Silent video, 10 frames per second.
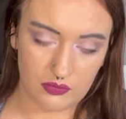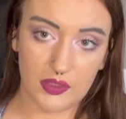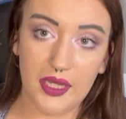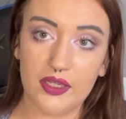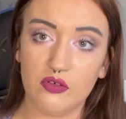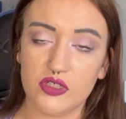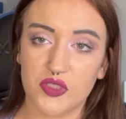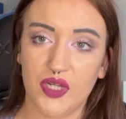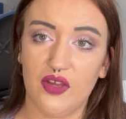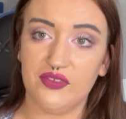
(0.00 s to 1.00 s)
I also
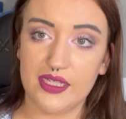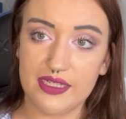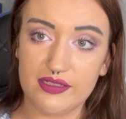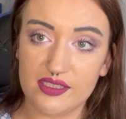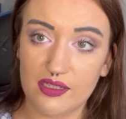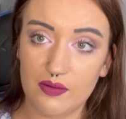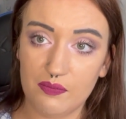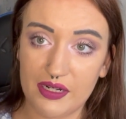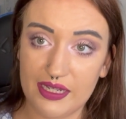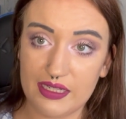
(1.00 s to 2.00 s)
have these
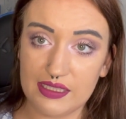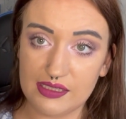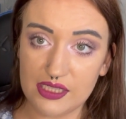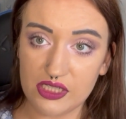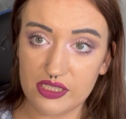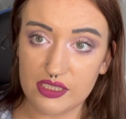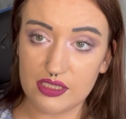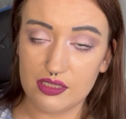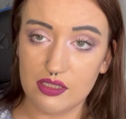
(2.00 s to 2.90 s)
mini scissors,